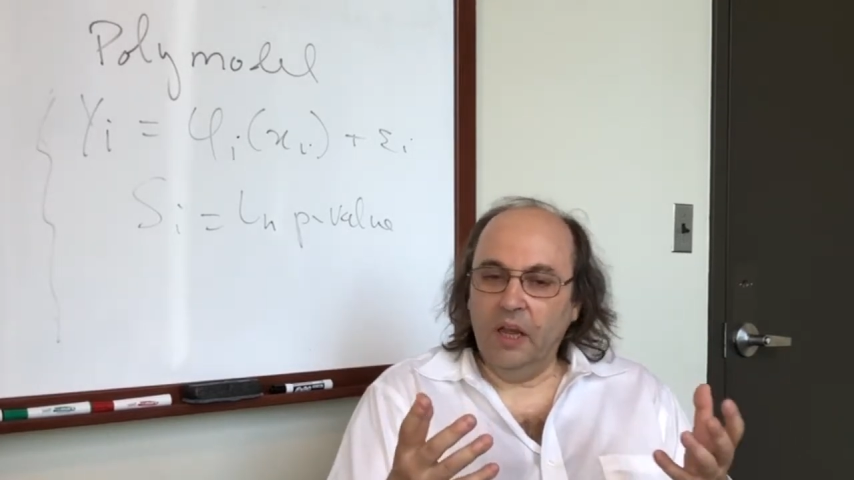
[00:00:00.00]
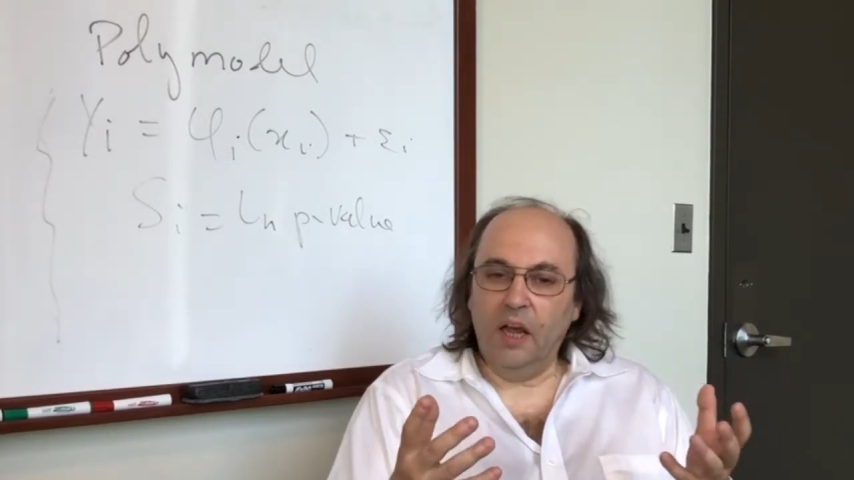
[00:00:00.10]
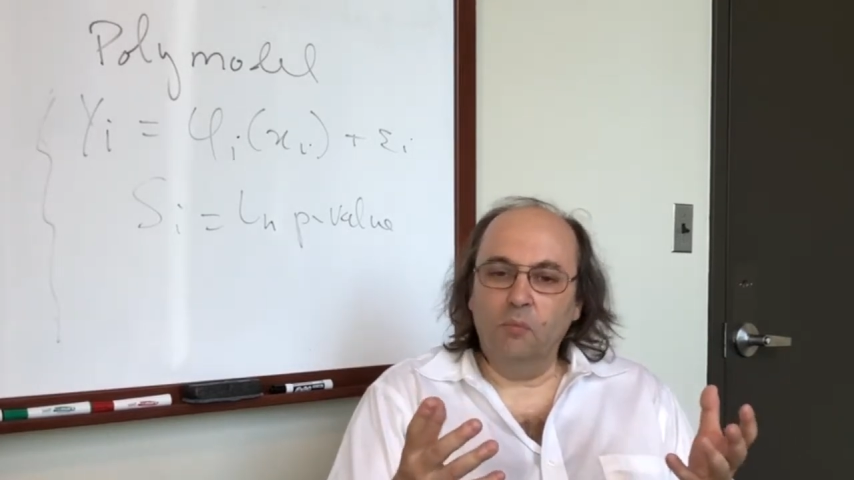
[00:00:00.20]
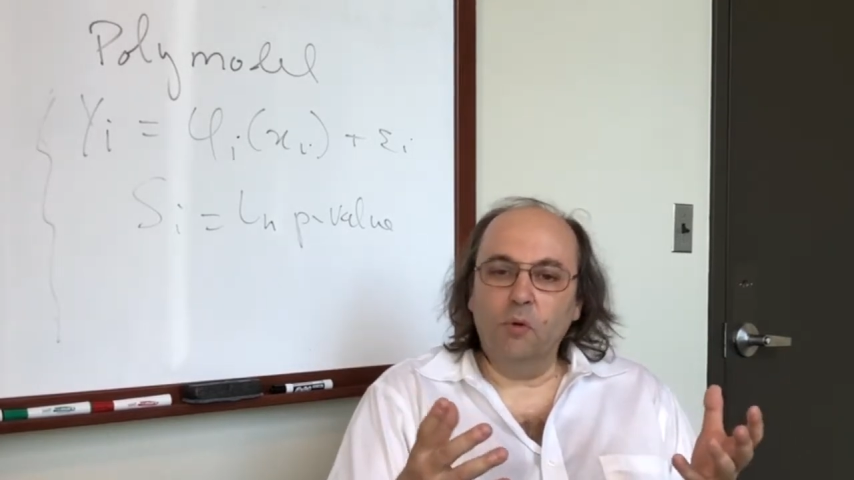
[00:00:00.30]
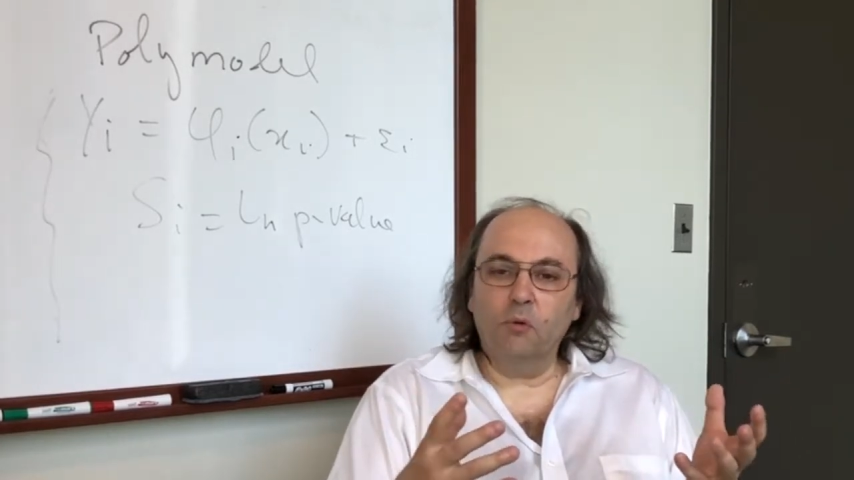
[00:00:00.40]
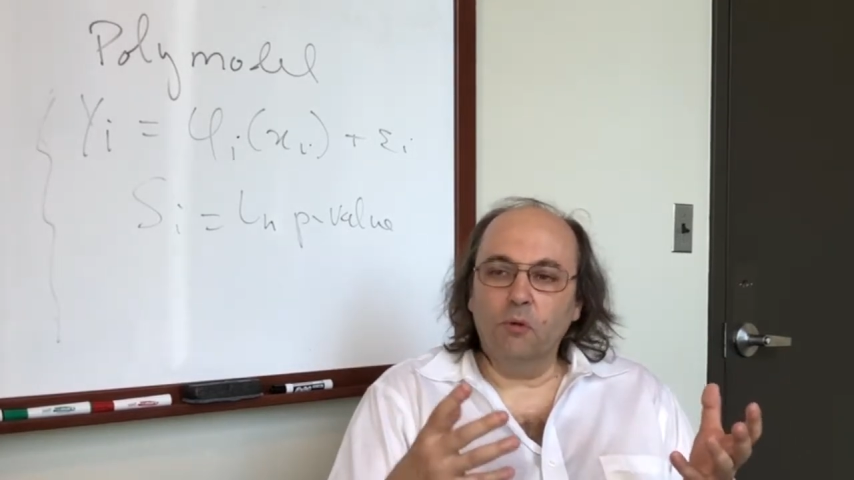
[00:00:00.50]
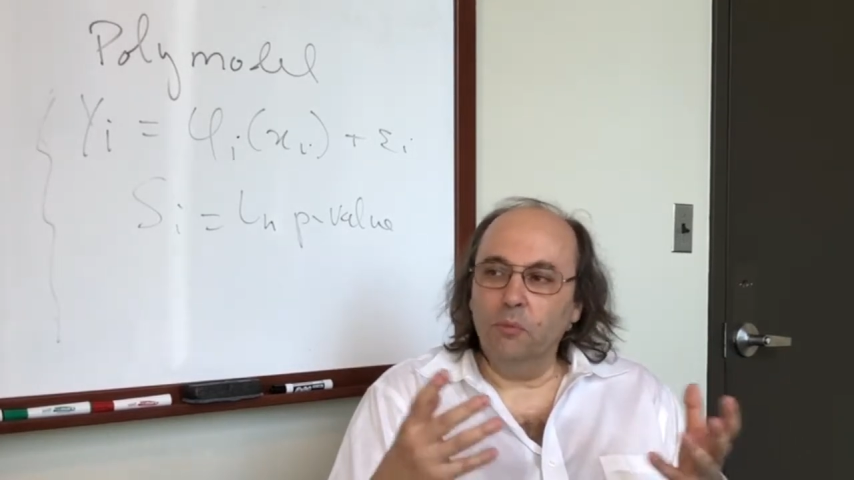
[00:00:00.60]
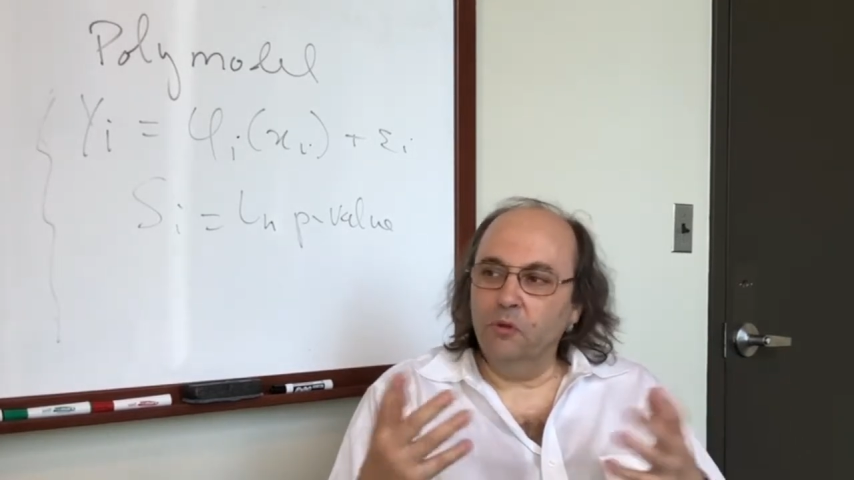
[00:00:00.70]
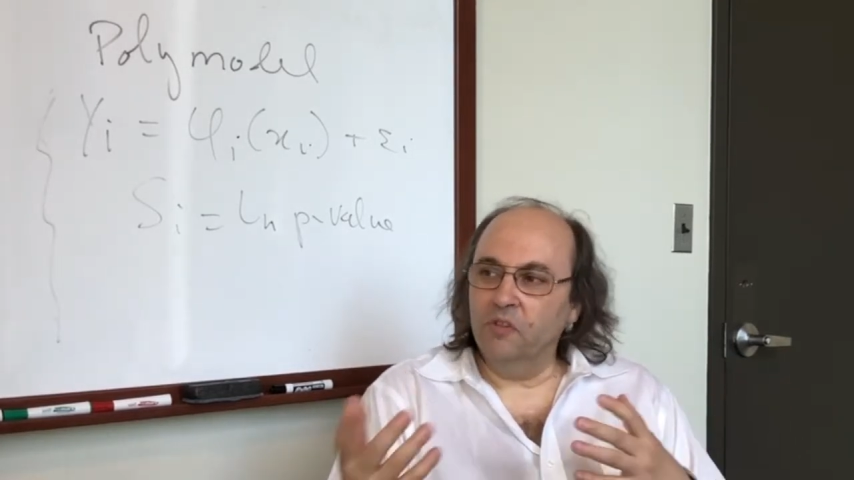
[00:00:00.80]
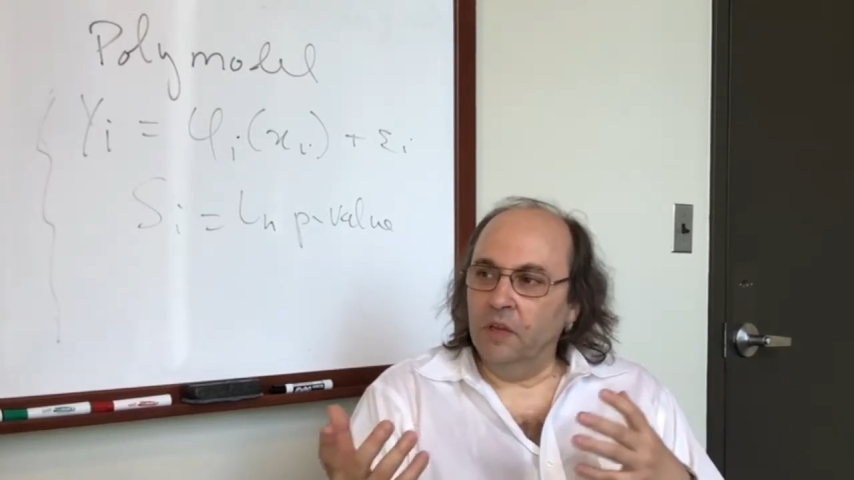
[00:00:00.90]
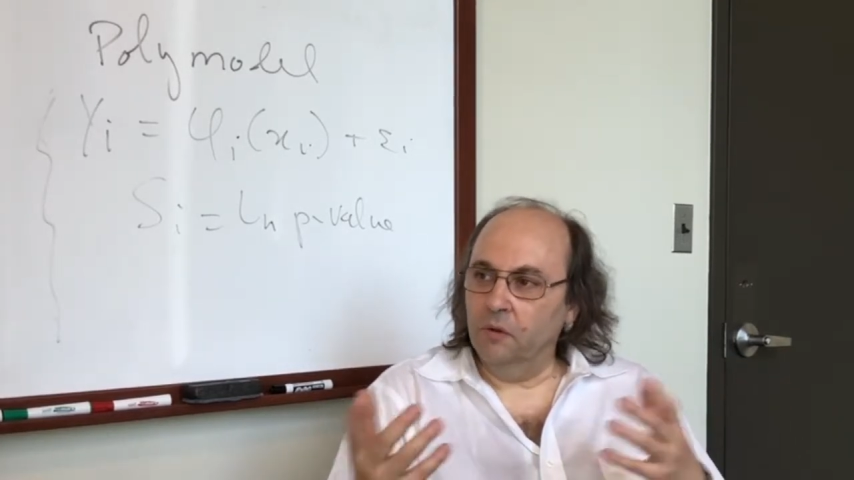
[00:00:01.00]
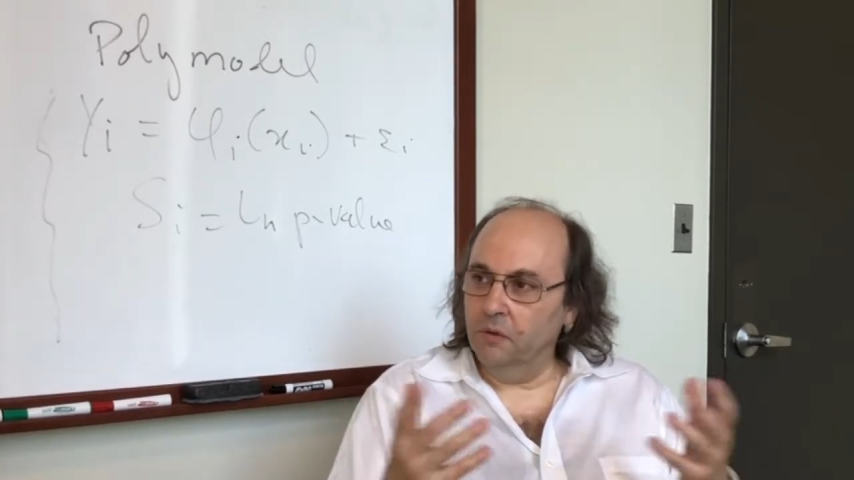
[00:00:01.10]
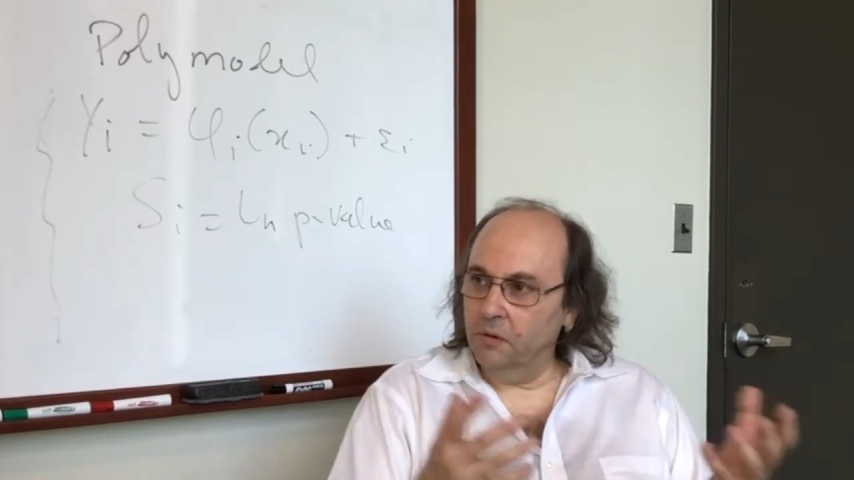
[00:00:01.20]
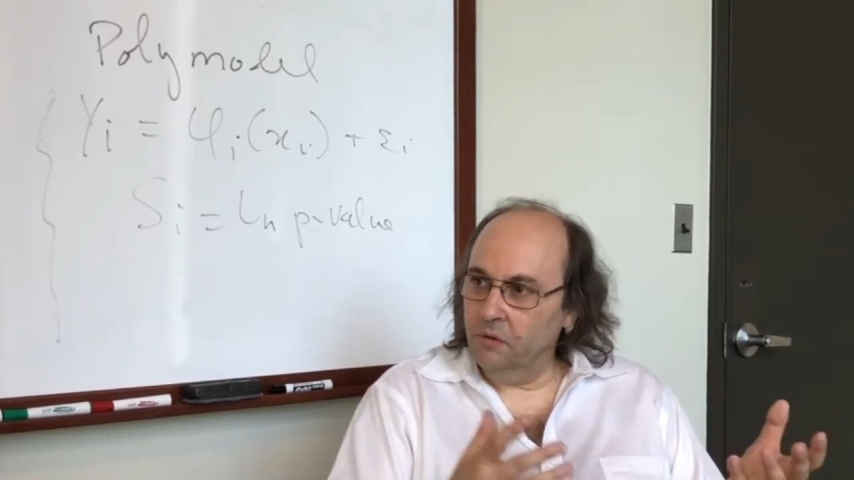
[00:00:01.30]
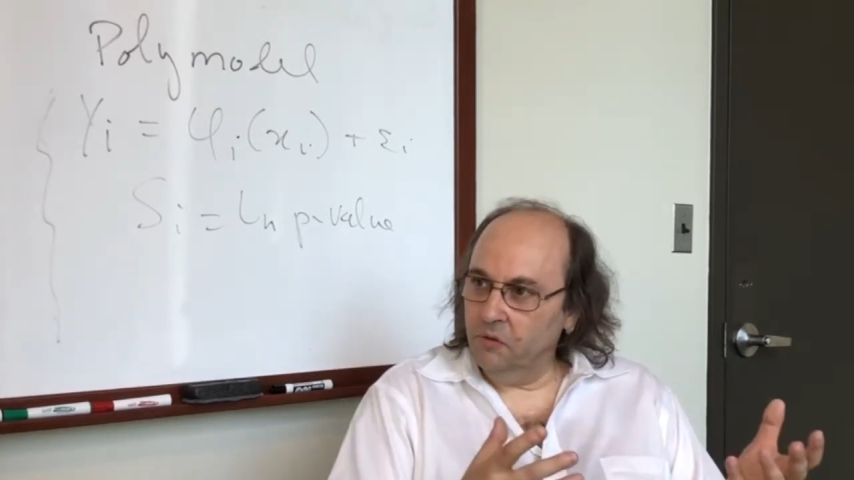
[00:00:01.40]
are more robust than
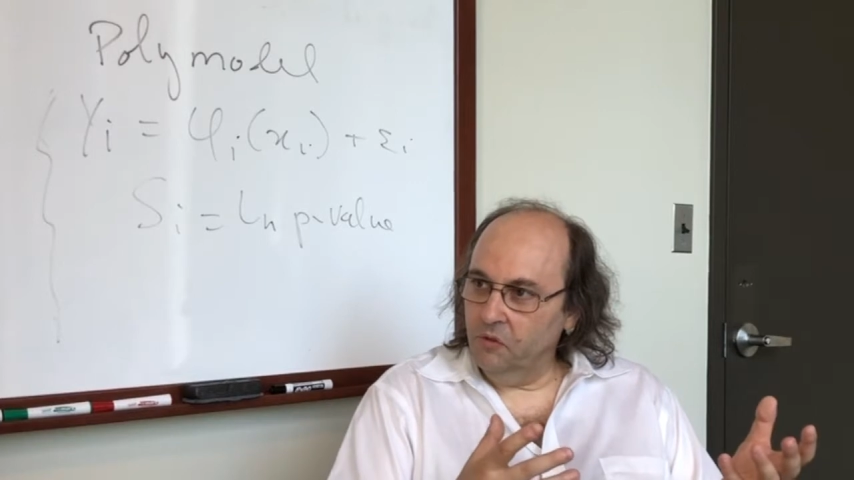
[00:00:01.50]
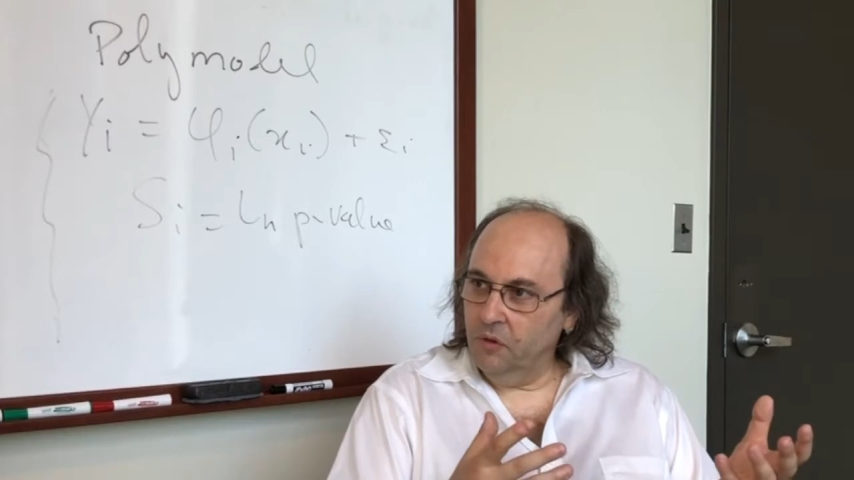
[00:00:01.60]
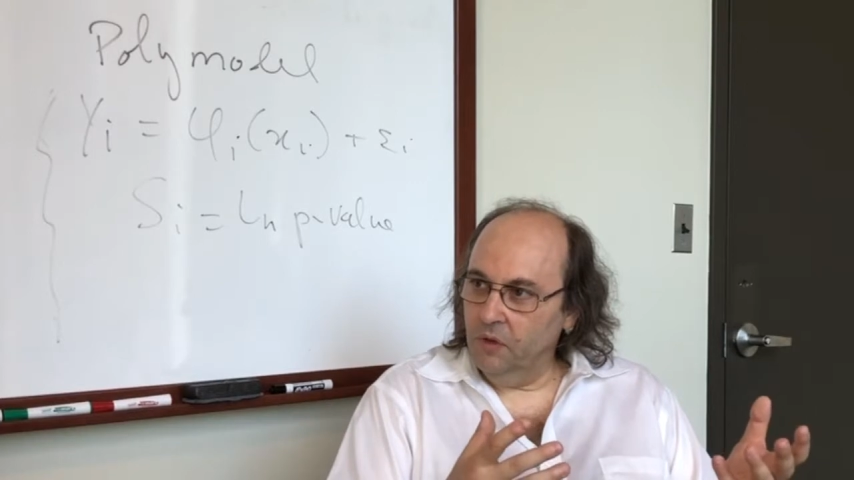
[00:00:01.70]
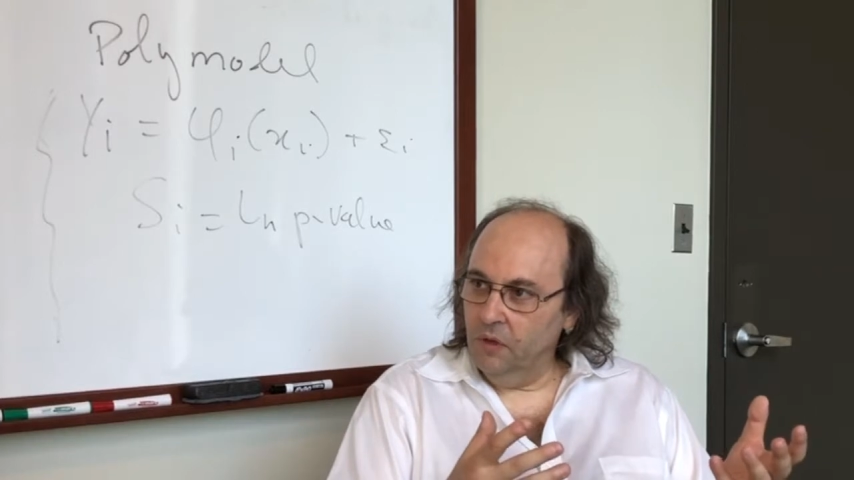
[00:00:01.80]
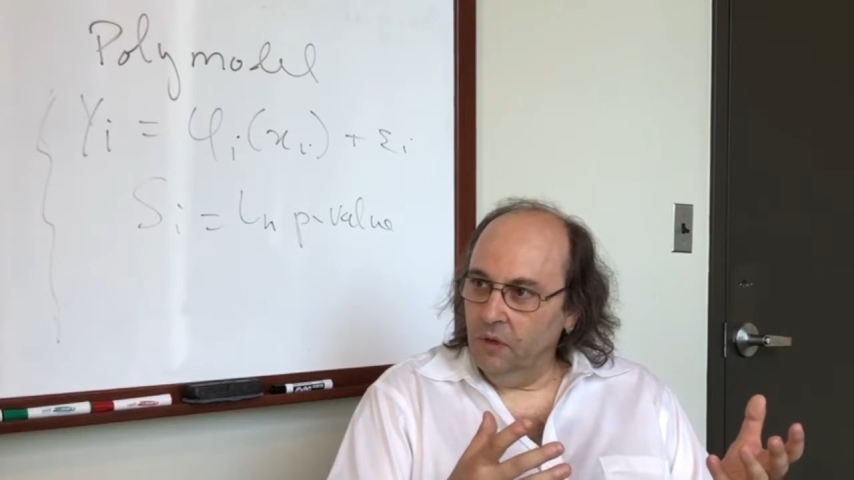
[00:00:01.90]
others